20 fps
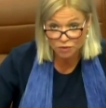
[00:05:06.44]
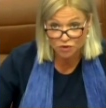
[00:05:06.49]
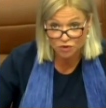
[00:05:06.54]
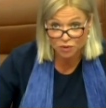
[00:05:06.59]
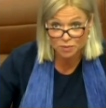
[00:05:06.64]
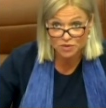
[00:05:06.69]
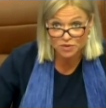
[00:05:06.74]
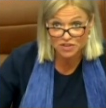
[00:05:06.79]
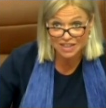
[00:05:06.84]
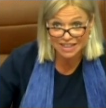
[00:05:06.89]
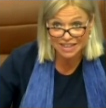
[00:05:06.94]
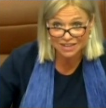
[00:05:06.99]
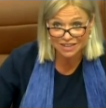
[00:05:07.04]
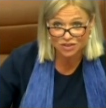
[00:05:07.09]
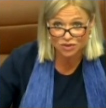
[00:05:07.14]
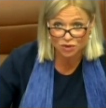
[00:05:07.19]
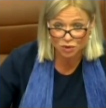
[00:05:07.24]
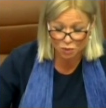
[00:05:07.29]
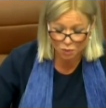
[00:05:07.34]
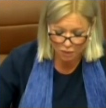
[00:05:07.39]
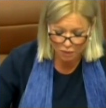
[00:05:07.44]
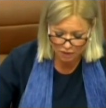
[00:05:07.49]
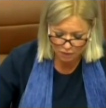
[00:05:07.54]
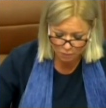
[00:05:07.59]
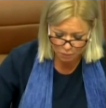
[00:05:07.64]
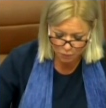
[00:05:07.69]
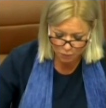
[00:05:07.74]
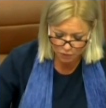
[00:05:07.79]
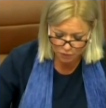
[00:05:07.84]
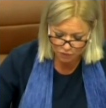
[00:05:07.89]
dropped from 6 to
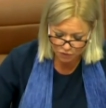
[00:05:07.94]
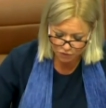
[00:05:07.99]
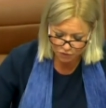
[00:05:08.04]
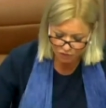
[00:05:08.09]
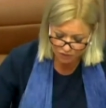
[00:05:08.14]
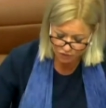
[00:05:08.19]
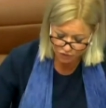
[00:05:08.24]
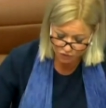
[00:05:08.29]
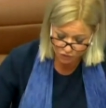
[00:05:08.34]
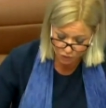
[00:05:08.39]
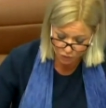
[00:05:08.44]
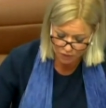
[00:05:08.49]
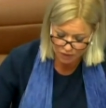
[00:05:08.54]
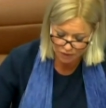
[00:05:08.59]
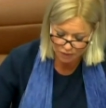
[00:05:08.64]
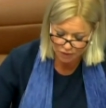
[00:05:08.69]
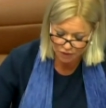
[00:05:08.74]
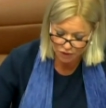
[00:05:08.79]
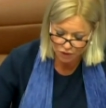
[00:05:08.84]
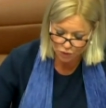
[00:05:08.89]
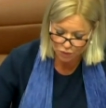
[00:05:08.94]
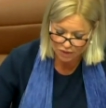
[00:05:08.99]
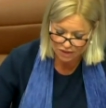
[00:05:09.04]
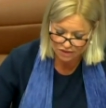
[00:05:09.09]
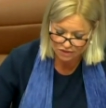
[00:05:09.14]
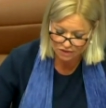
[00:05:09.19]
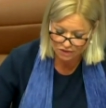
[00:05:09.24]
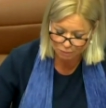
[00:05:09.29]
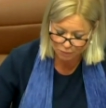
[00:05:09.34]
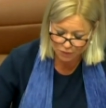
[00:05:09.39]
1.4
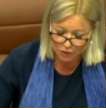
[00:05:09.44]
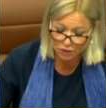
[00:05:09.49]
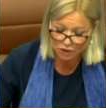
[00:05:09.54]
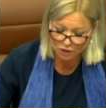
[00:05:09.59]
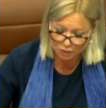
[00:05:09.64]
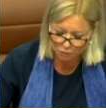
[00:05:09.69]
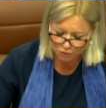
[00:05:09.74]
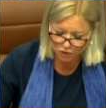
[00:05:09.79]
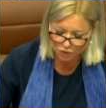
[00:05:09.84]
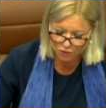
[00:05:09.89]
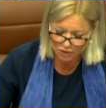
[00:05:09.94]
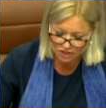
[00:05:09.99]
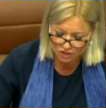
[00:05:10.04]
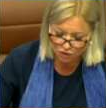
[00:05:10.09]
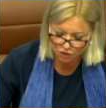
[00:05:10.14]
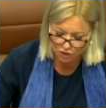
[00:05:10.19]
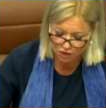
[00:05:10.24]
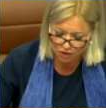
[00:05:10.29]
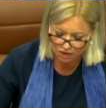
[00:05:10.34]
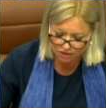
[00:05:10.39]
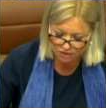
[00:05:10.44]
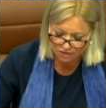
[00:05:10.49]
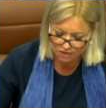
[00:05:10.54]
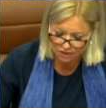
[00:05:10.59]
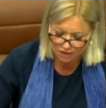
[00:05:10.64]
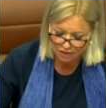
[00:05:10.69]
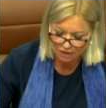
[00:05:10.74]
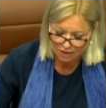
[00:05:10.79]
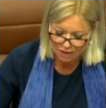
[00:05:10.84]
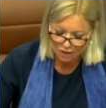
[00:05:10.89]
US billion US dollars